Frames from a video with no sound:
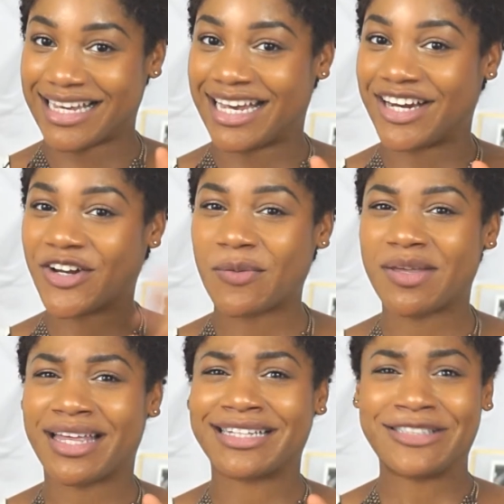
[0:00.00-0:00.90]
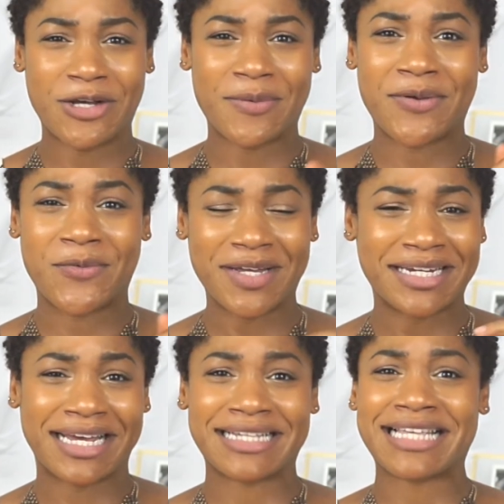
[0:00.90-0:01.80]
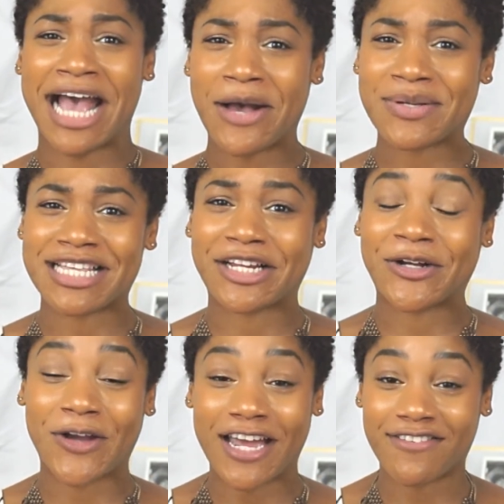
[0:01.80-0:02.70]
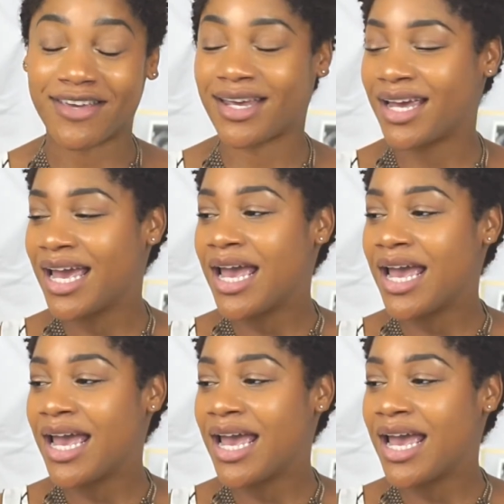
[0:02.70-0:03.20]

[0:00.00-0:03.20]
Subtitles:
And you're gonna be like, Shelby, Windex, how is that a craving?